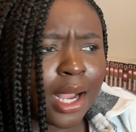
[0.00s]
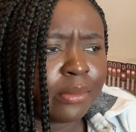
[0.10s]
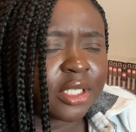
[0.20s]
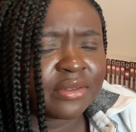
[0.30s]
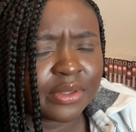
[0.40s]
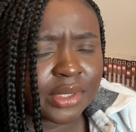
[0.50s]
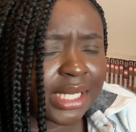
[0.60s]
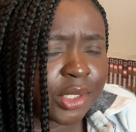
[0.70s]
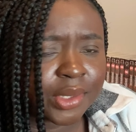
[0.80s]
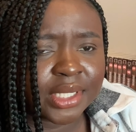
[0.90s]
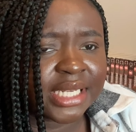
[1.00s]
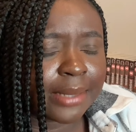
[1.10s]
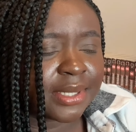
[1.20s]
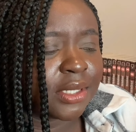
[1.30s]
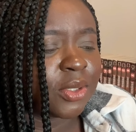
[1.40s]
how much of it was actually
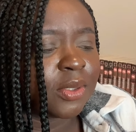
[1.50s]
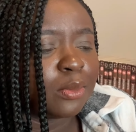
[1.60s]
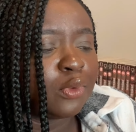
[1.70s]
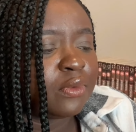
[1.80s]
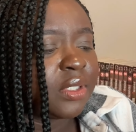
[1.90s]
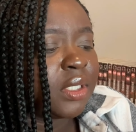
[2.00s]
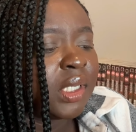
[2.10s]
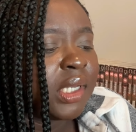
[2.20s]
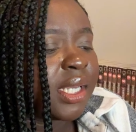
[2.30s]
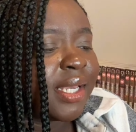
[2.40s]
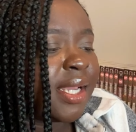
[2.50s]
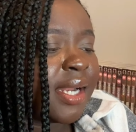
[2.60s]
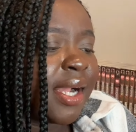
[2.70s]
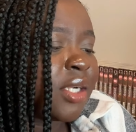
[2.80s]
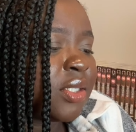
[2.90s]
adapted into the movie.
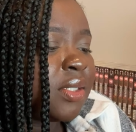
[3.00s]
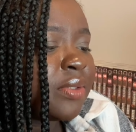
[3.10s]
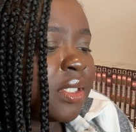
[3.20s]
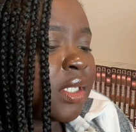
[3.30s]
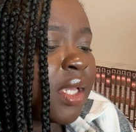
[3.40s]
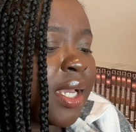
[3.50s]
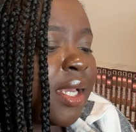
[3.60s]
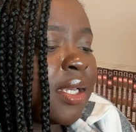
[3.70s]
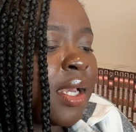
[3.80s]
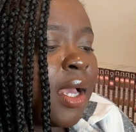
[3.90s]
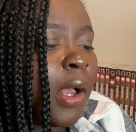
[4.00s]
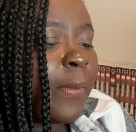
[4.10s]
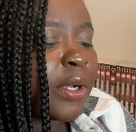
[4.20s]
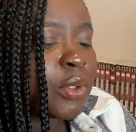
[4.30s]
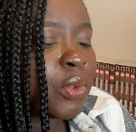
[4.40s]
And I actually really like
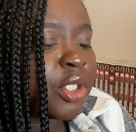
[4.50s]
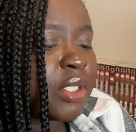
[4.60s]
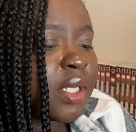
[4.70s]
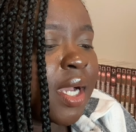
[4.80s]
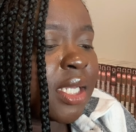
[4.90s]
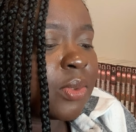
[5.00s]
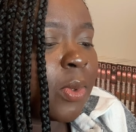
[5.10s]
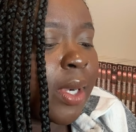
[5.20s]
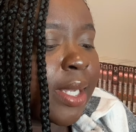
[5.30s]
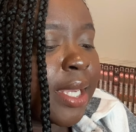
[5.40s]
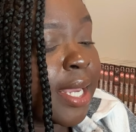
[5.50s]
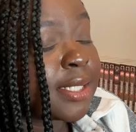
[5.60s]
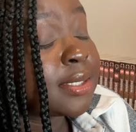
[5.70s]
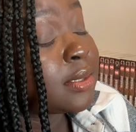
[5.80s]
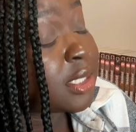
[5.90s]
Makoto Shinkai's work.
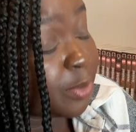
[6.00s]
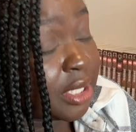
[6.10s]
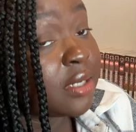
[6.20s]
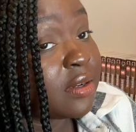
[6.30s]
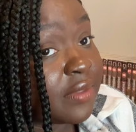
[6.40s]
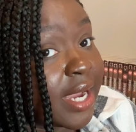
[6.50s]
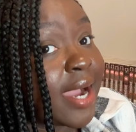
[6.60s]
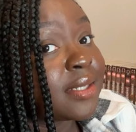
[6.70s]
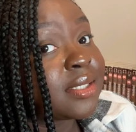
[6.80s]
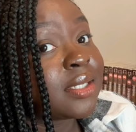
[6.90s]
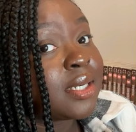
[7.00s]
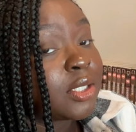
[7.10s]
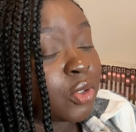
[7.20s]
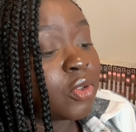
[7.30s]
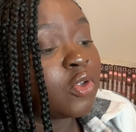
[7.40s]
And speaking of that,
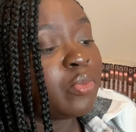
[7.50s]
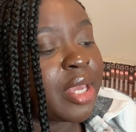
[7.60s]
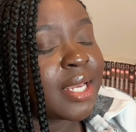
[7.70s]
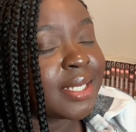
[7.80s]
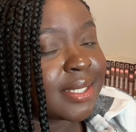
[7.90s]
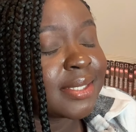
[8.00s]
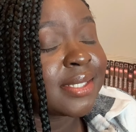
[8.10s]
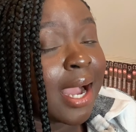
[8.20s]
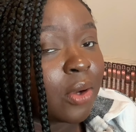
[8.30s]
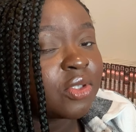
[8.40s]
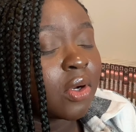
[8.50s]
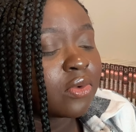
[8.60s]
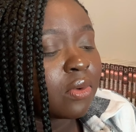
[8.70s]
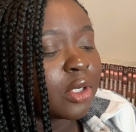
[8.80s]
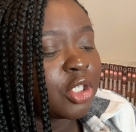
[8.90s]
Suzume is out
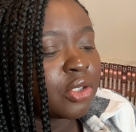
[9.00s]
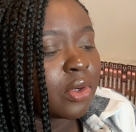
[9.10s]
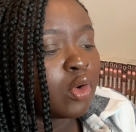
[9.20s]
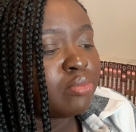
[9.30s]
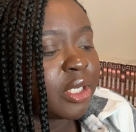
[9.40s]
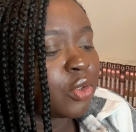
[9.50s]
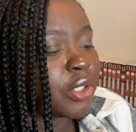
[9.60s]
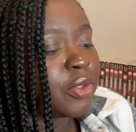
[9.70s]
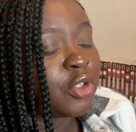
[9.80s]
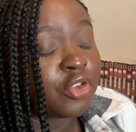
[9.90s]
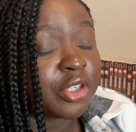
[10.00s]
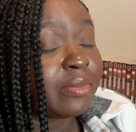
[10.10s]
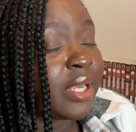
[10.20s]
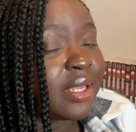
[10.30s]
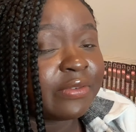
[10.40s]
on Crunchyroll. Make sure you
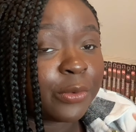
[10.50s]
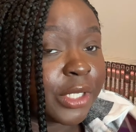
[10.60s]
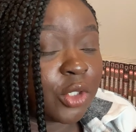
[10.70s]
stream it if you